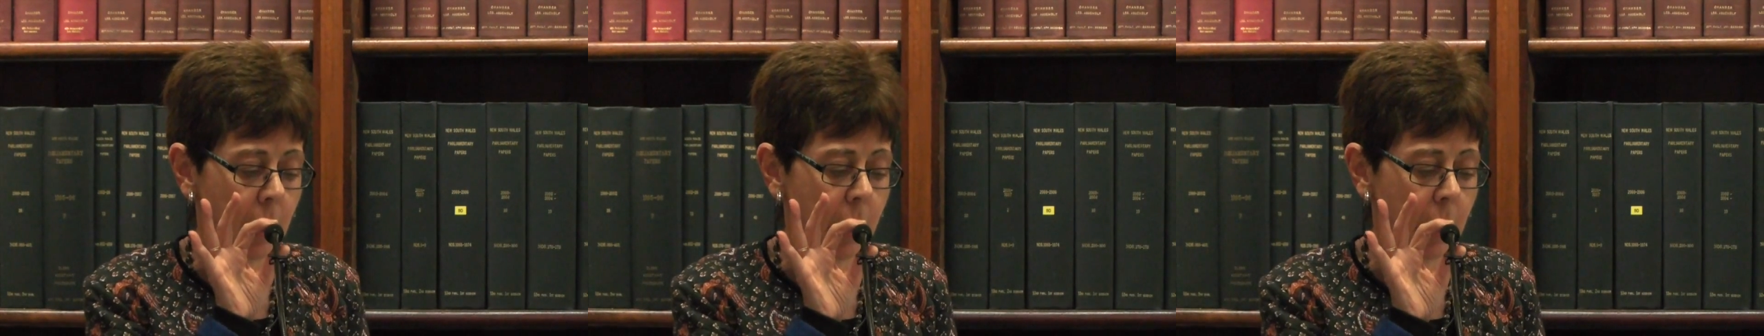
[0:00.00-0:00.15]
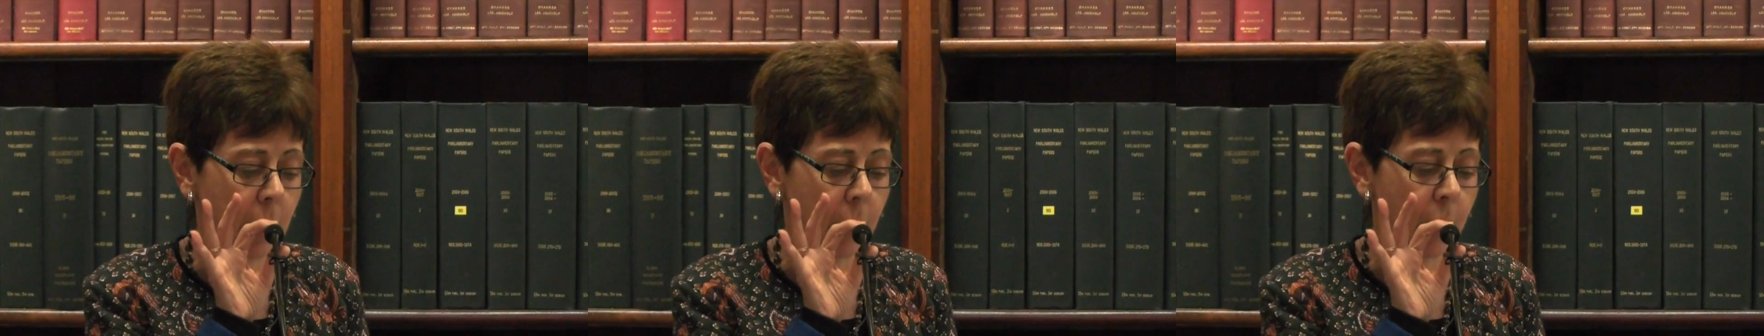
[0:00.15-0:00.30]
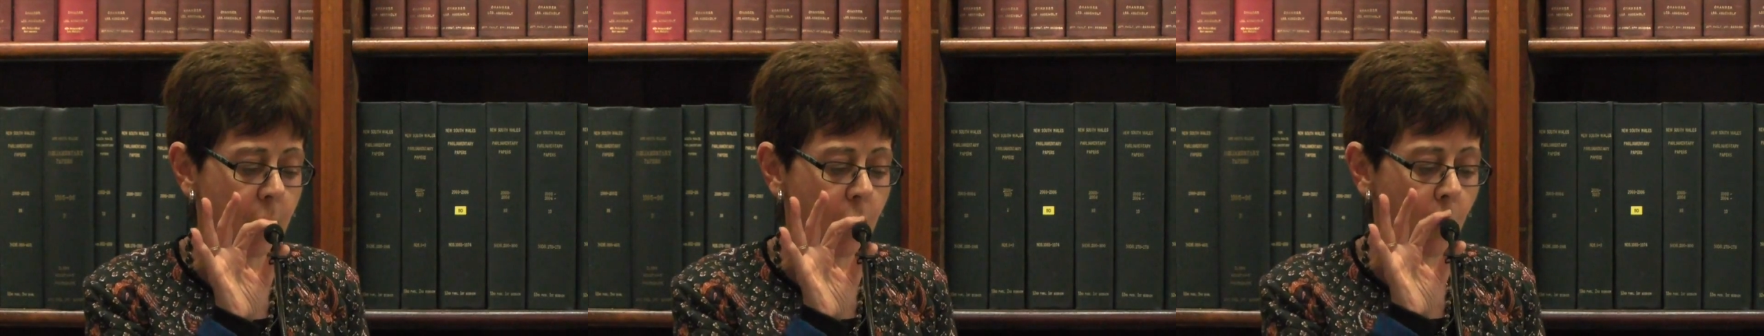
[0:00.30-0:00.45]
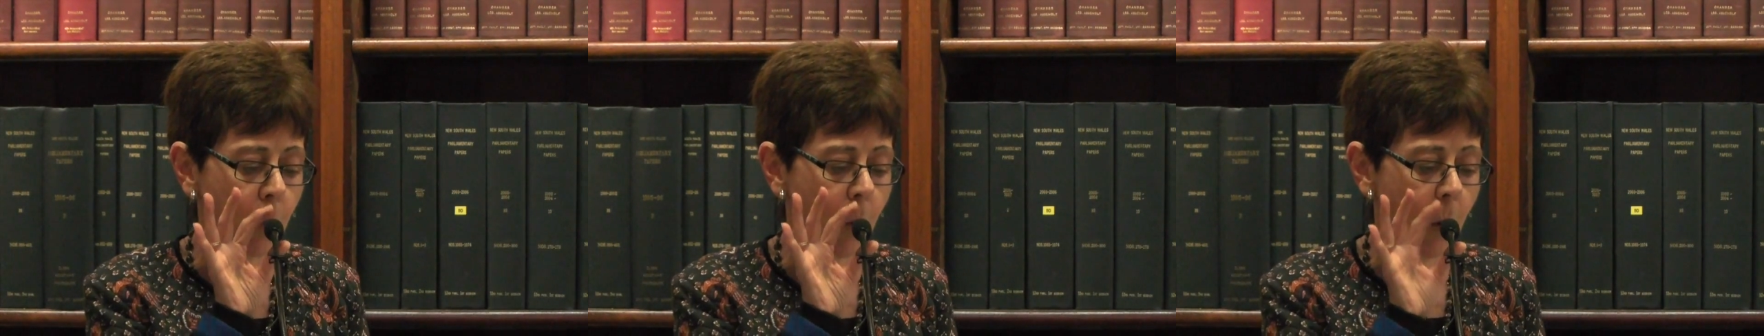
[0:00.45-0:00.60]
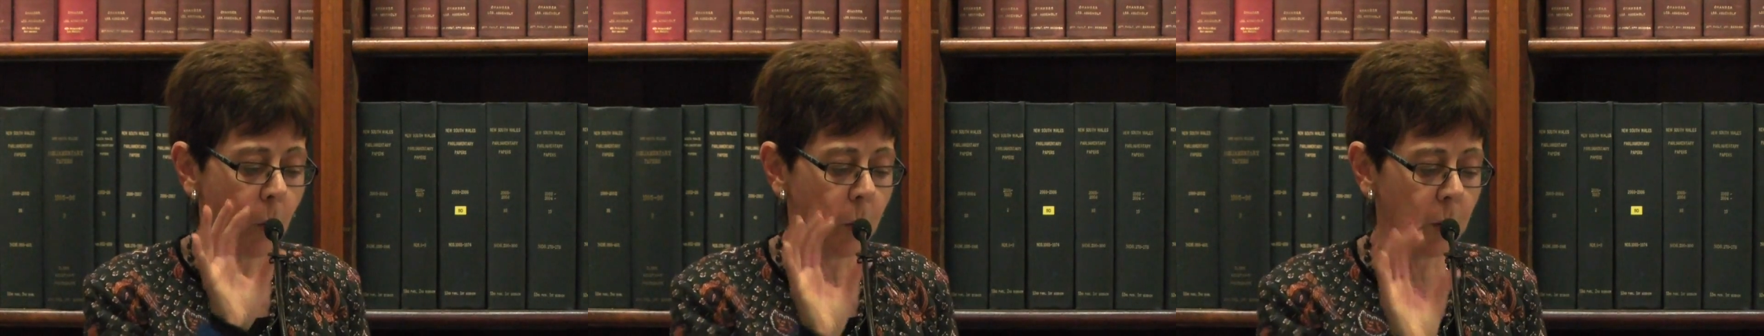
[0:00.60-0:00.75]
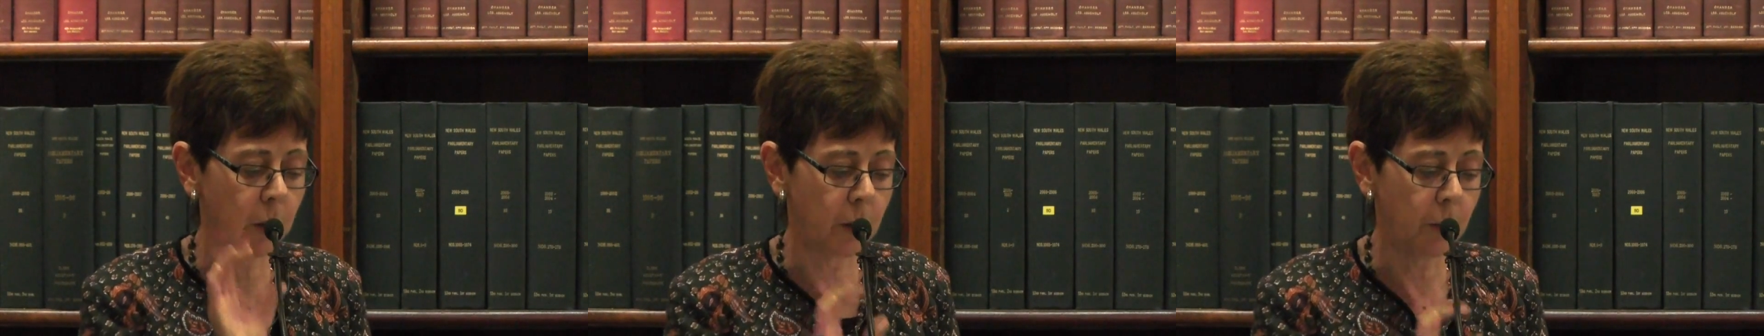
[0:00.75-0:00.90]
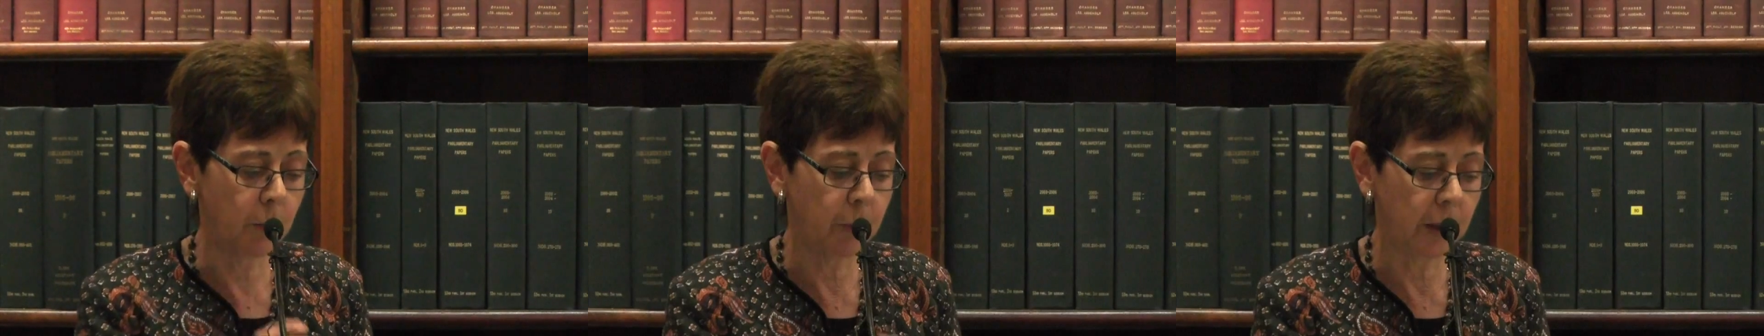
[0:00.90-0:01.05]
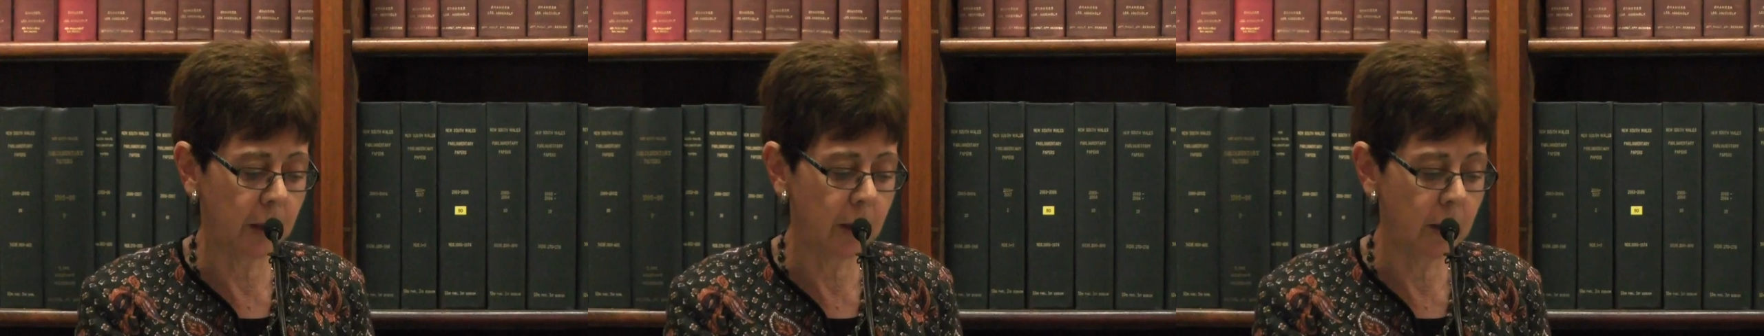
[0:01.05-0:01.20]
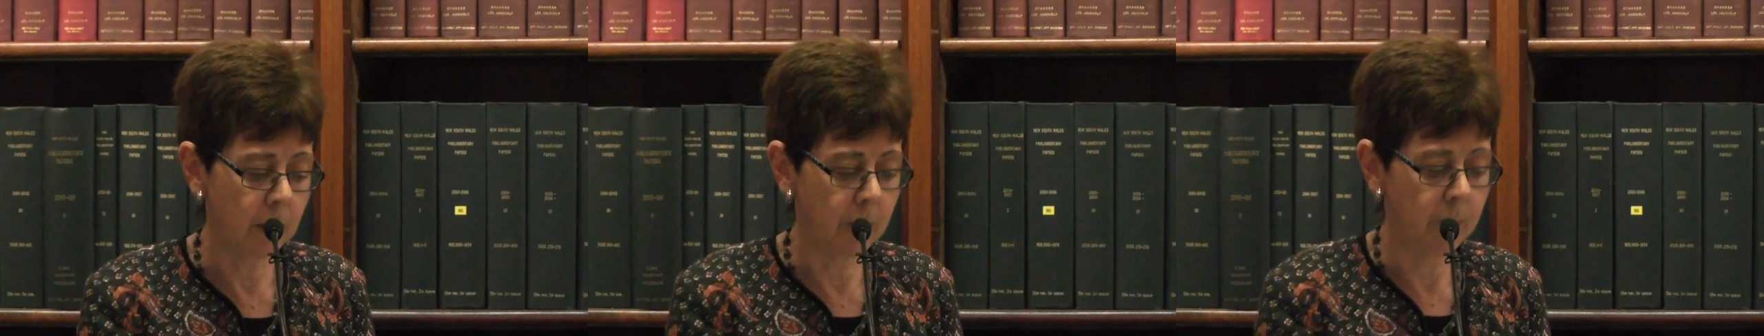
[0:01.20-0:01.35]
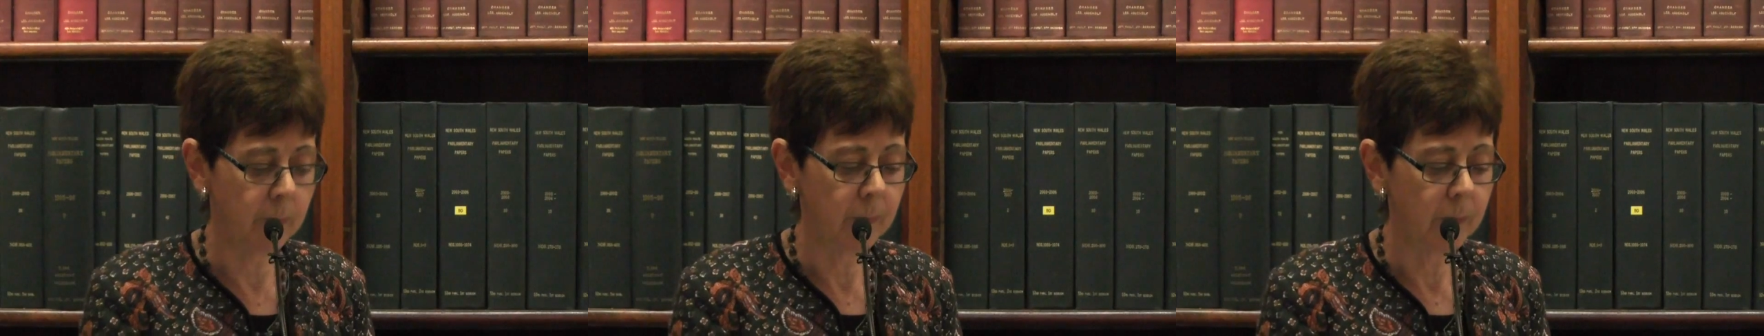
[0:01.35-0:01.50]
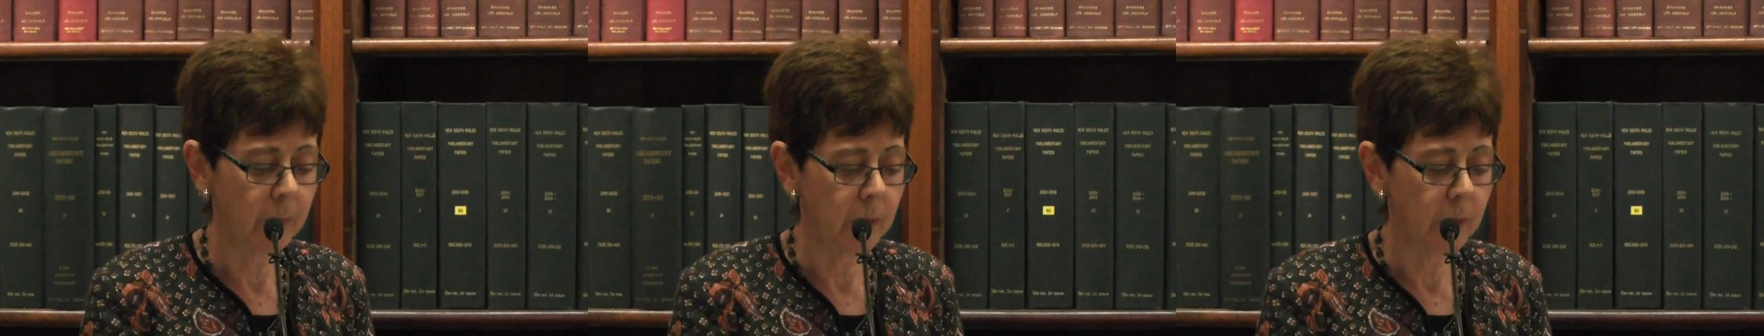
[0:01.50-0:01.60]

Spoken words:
area, or what will it be?